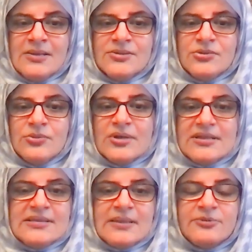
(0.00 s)
So what
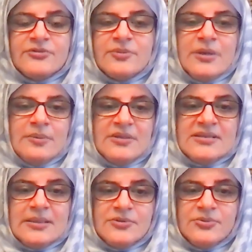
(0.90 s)
are some of the baby
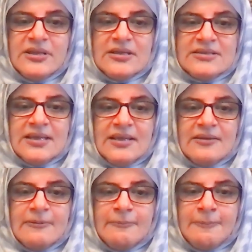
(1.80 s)
steps we can take?